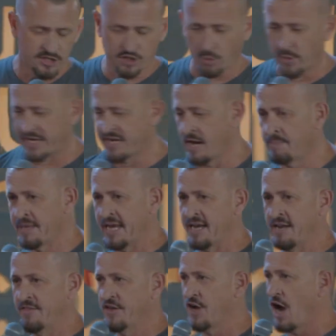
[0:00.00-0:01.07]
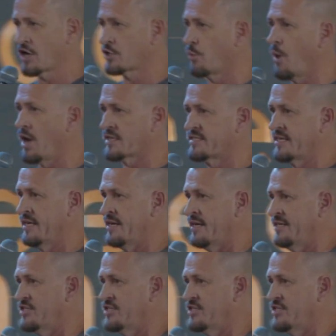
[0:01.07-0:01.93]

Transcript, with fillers: So we come in, and the doctor walks in,